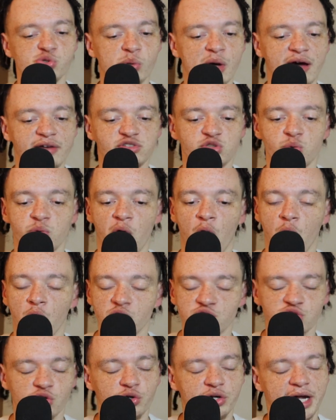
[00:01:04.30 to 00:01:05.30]
You have 2
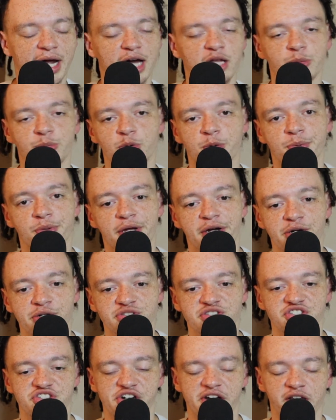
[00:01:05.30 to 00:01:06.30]
all-star caliber
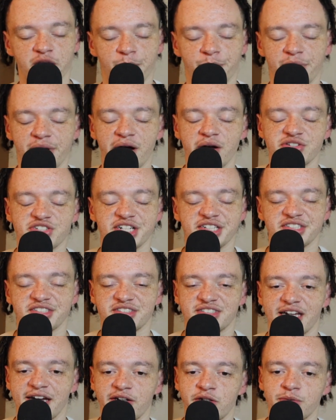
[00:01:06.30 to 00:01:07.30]
players in Jaylen Brown,
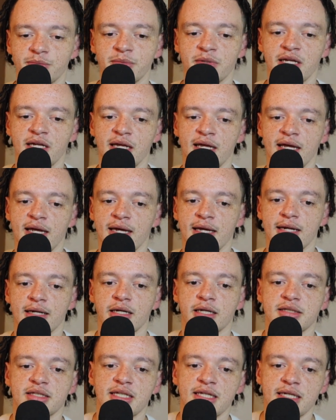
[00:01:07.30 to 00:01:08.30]
Jason Tatum.
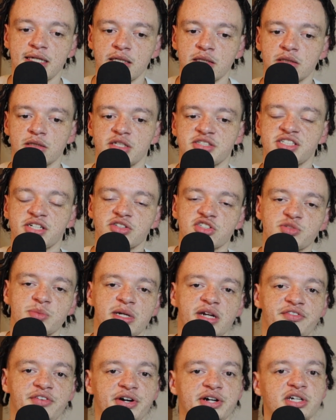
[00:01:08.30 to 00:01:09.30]
I think the Celtics
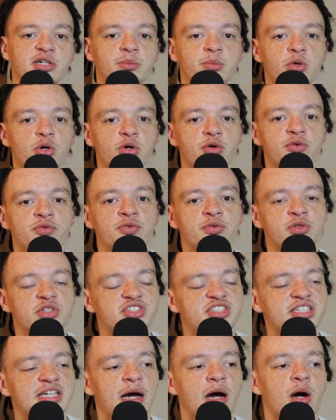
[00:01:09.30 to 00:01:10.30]
made a very good move.
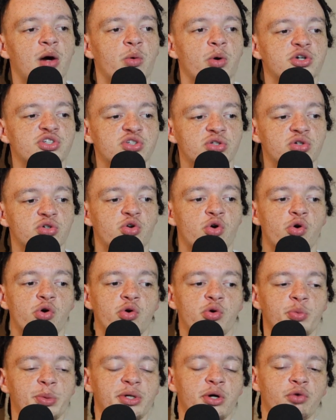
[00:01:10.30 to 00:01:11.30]
Let's see how it works on the
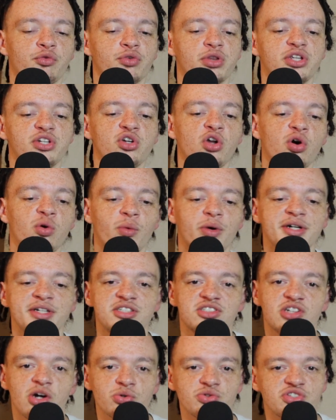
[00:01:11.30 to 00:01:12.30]
court. We don't really know what
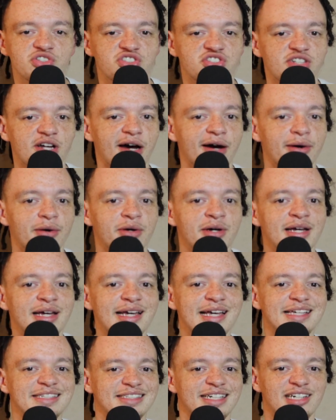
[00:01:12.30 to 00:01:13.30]
his coaching style
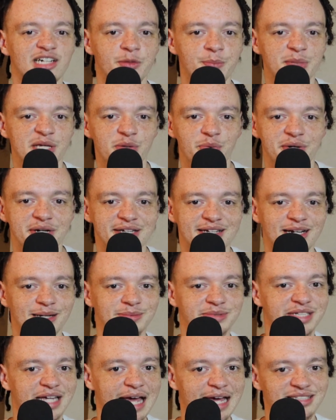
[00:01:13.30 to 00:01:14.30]
is going to be when it
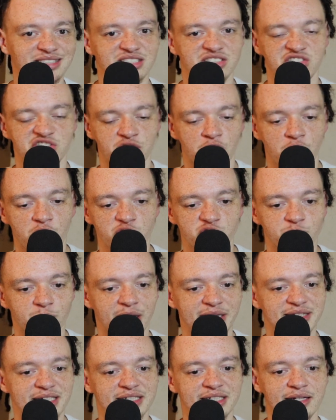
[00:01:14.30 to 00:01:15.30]
comes to X's and O's.
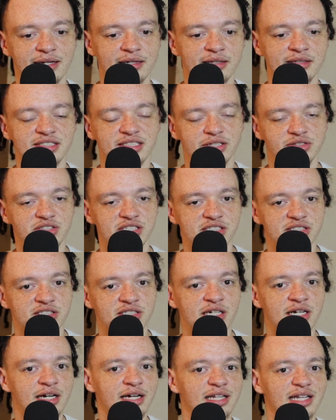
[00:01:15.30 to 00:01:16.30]
But I think the
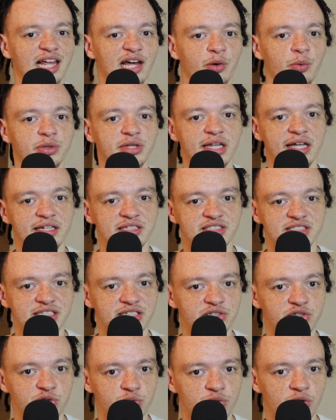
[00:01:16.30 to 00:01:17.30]
Celtics like what they
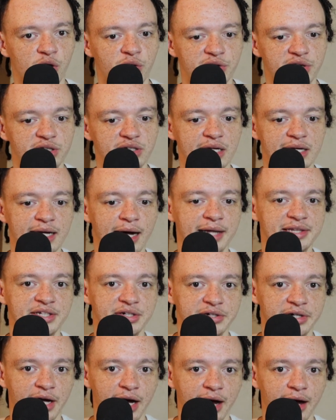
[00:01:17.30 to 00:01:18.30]
see in Udoka, and they got
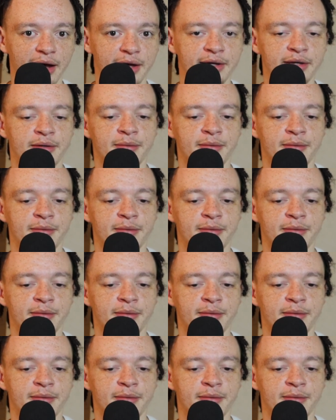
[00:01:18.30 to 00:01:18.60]
their guy.